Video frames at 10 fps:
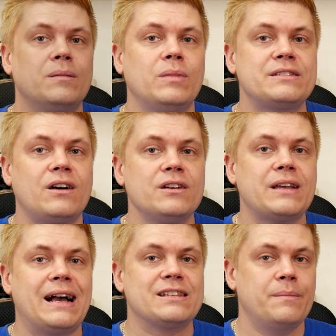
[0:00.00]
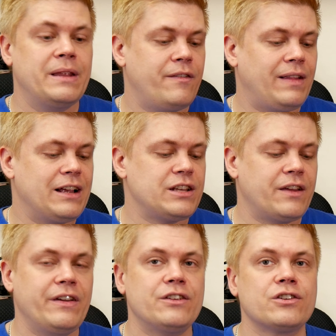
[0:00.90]
Plus it also has a mini
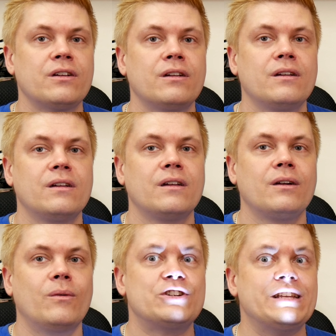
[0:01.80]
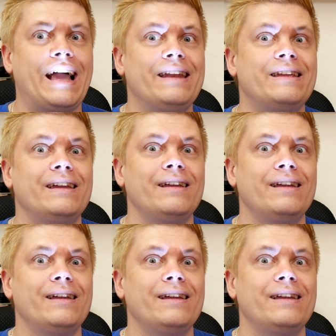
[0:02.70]
flashlight feature, which is handy.